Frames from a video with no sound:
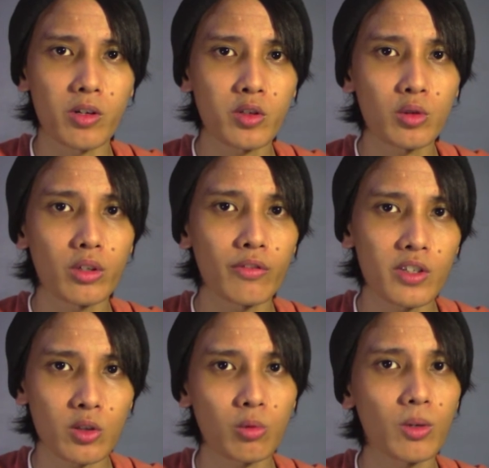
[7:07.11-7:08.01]
So if
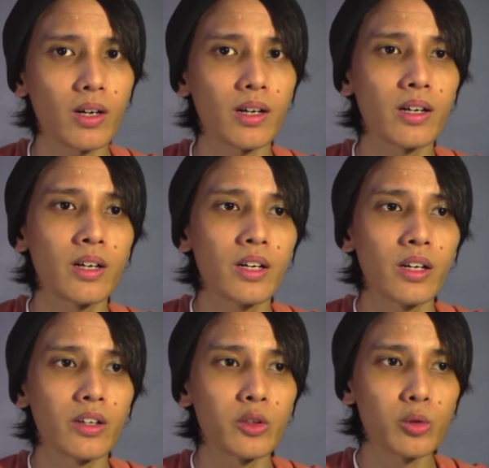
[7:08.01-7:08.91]
Aswang
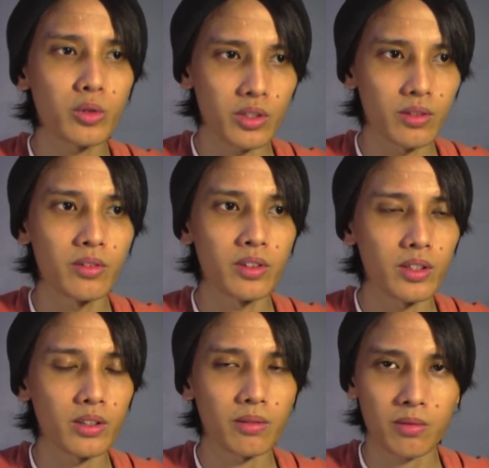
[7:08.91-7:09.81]
used
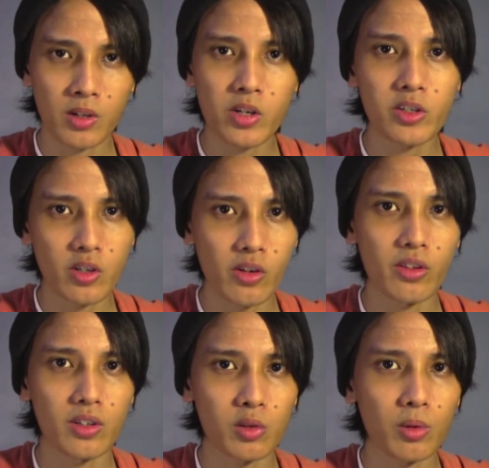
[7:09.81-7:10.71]
the creature, the
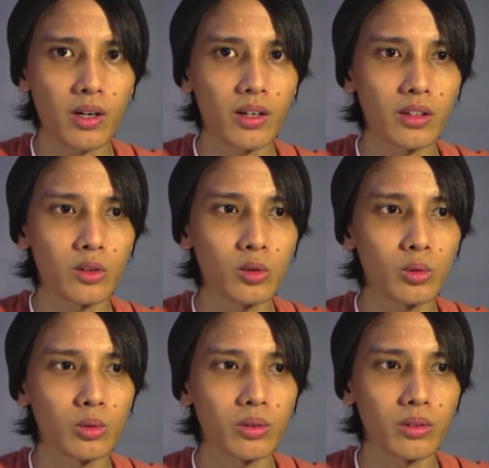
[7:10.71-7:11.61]
Aswang,
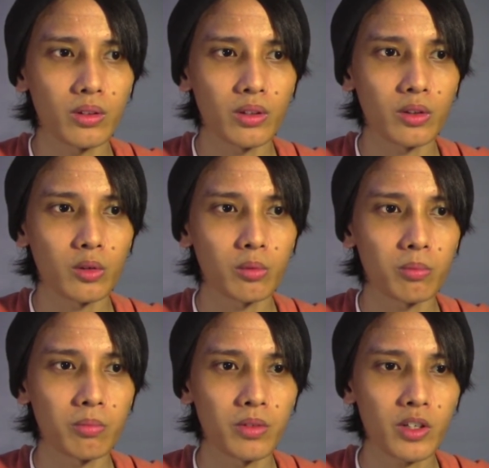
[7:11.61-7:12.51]
to, you know,
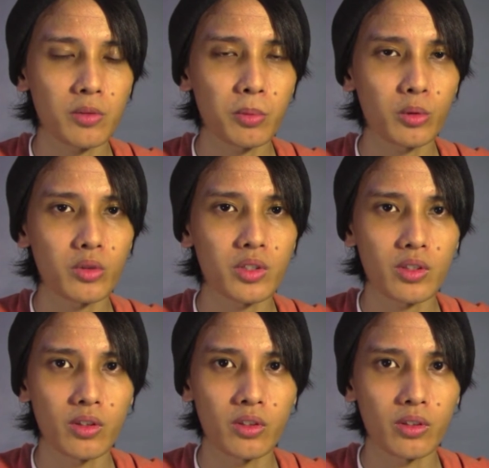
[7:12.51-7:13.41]

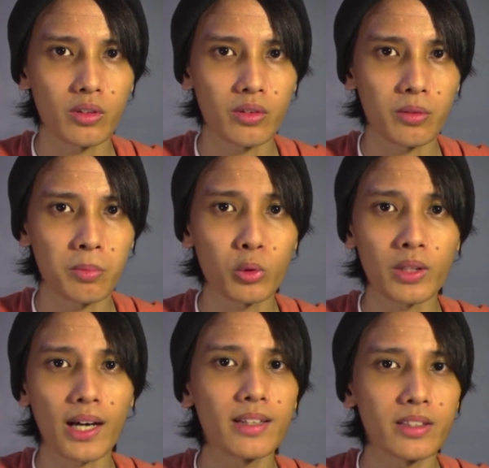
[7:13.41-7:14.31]
expose the
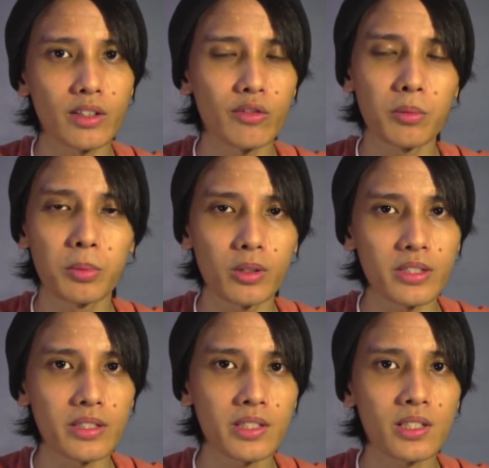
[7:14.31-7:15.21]
brutality of the
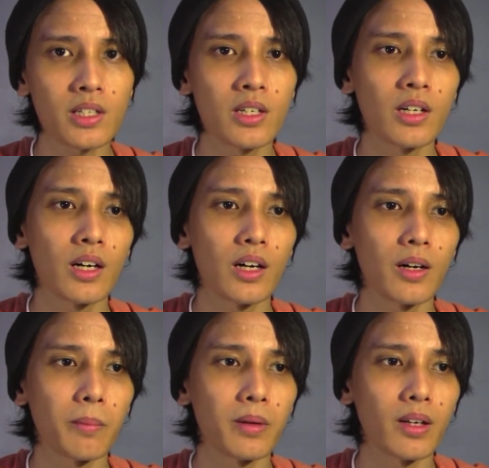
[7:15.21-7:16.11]
police,
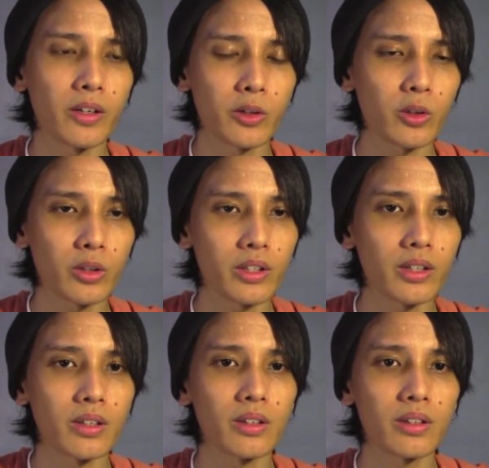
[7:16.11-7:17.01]
La
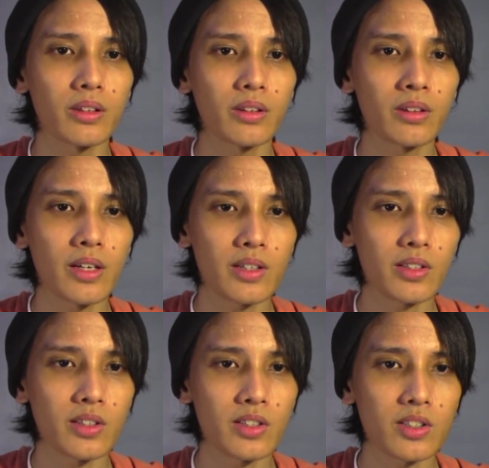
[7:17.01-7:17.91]
Llorona takes
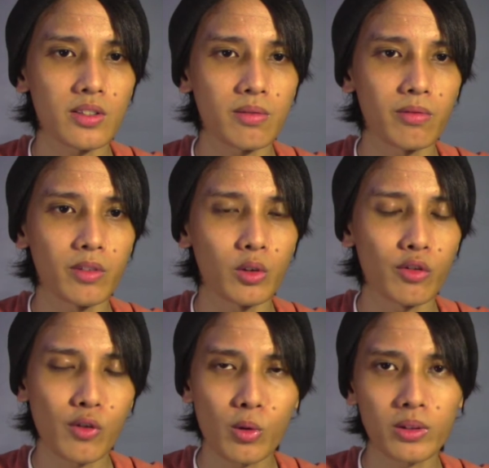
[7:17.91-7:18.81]
this, you know,
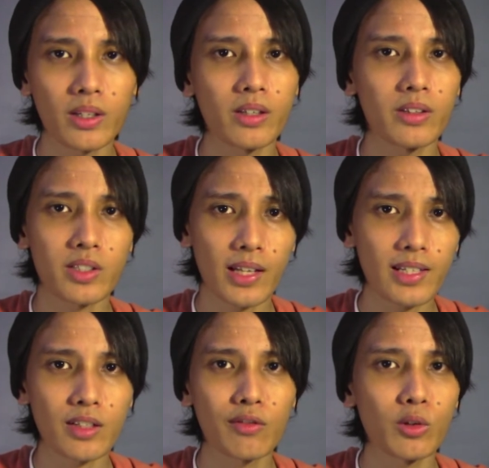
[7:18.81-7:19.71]
folktale, this
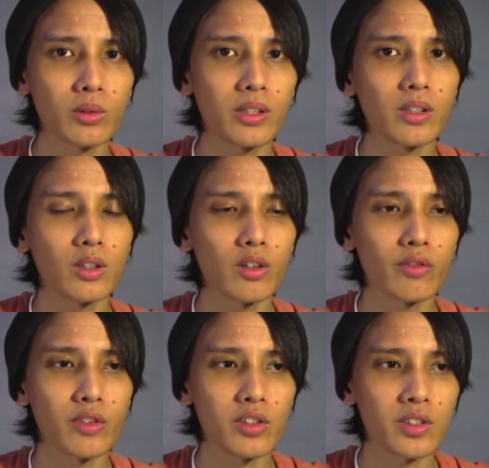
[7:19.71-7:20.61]
classic folktale
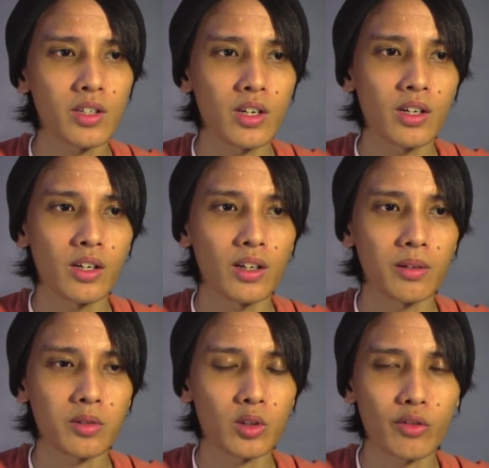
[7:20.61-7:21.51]
of this
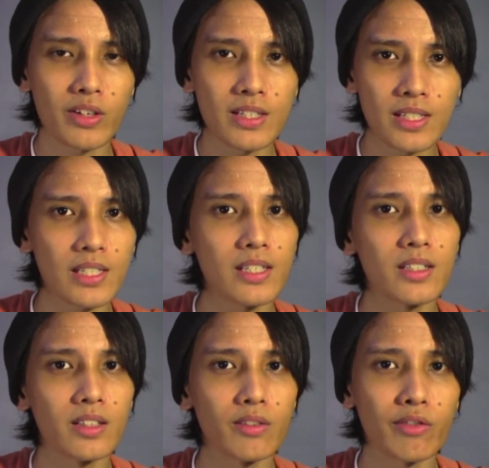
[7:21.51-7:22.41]
sort of
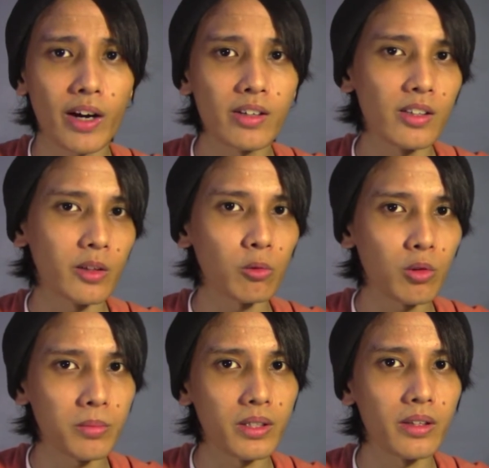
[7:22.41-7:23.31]
insane, violent
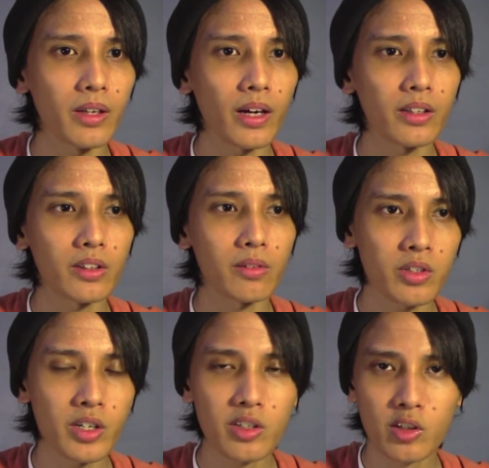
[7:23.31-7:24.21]
woman, and it
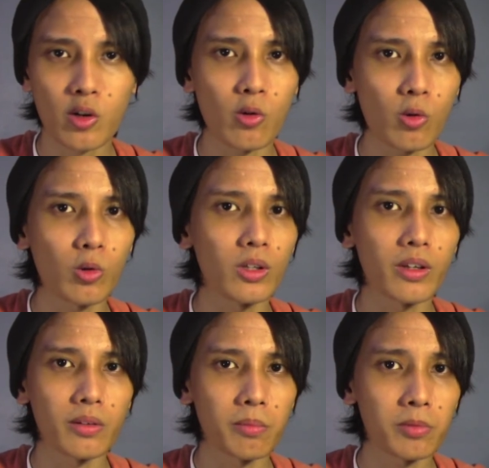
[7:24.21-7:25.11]
changes her role
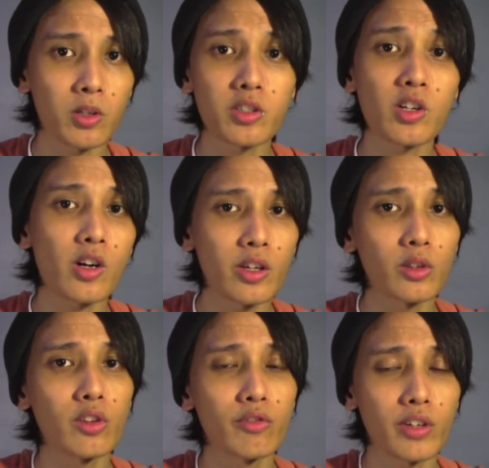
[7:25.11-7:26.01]
and turns her into
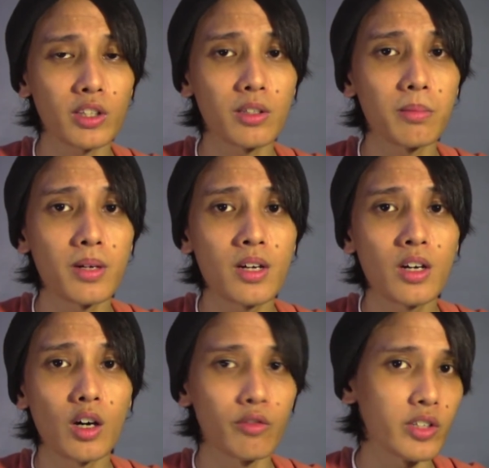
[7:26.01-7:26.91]
the victim
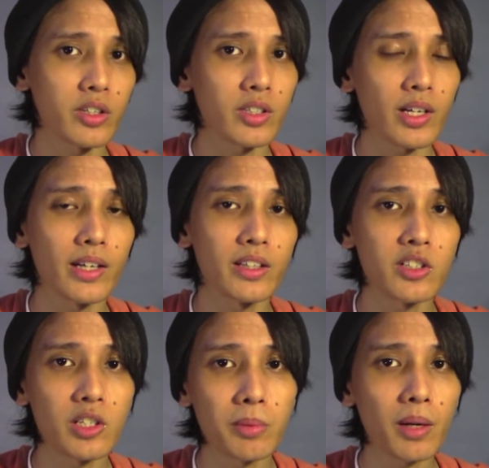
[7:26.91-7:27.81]
of genocide. And
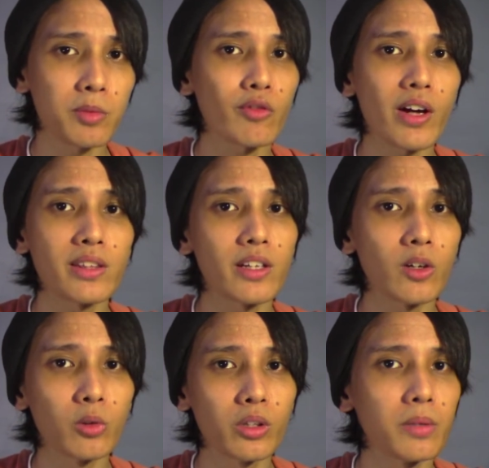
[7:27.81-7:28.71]
she becomes frightening
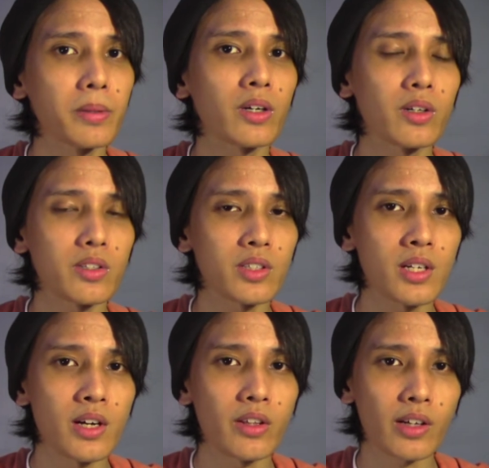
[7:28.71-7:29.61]
only because
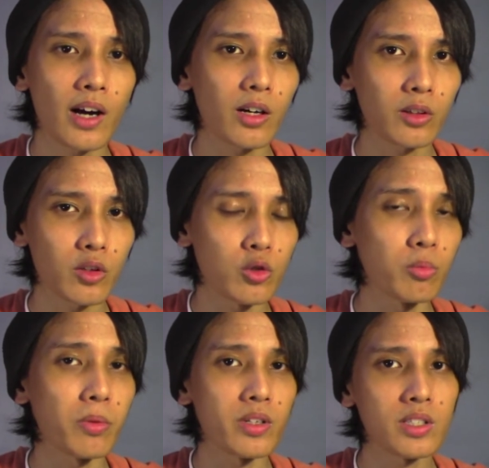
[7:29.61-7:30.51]
the characters who
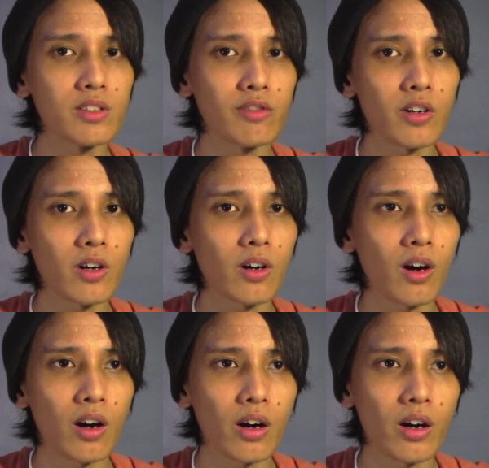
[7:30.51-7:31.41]
perceive her
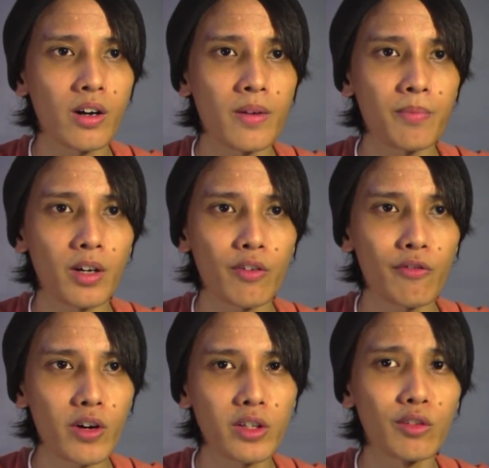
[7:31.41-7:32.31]
are
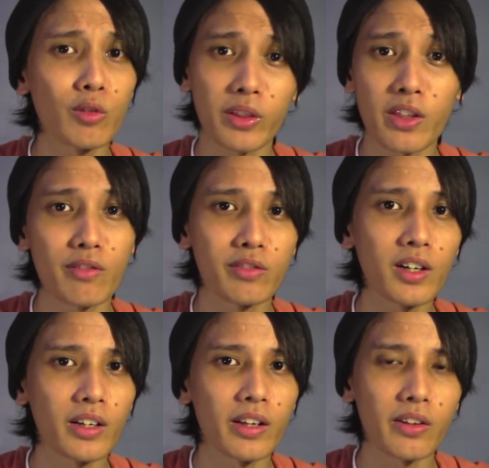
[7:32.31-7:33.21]
afraid of what they've
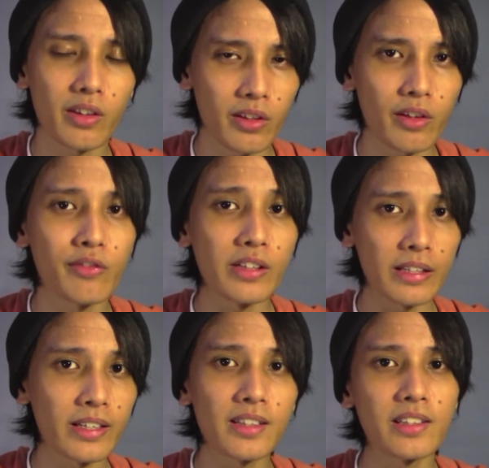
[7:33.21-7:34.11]
done, and they feel
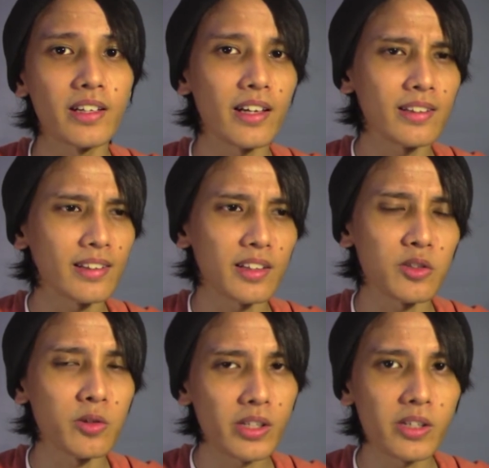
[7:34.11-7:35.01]
guilty, and I think
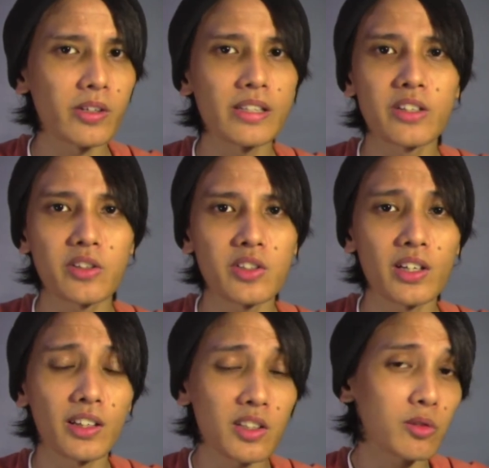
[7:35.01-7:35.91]
that's really, really
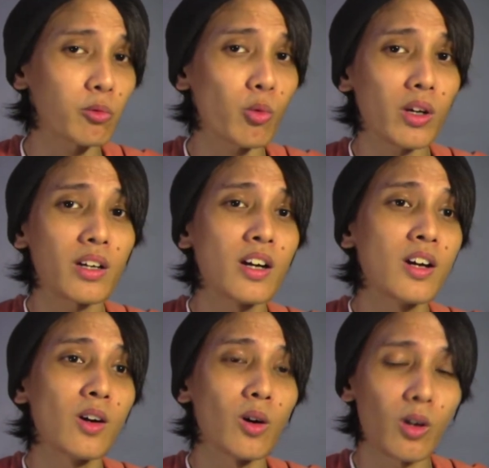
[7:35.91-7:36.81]
interesting. It doesn't work
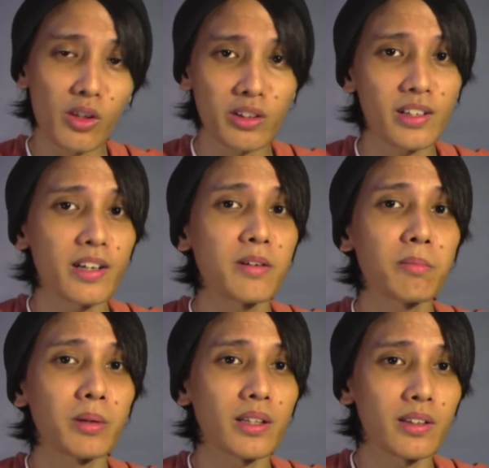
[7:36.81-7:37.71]
all the time,
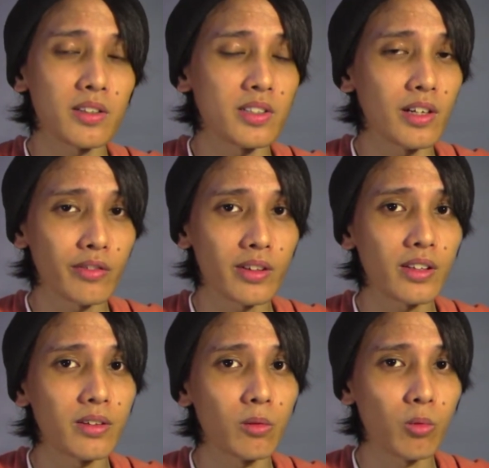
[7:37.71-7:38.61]
but it is
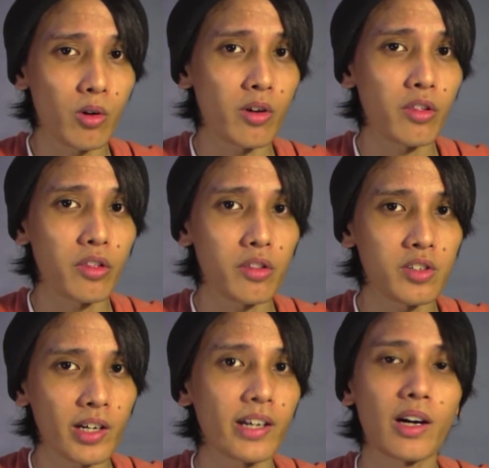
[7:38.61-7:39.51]
definitely worth
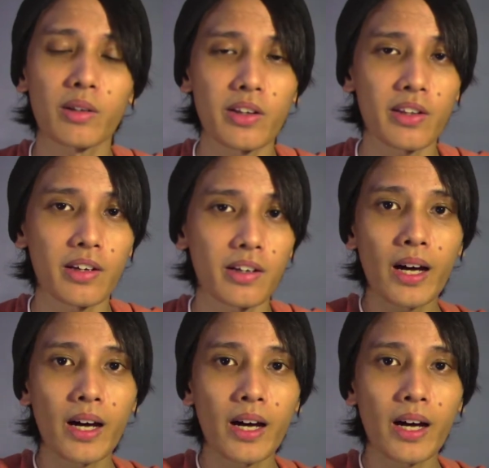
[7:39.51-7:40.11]
checking out, I think.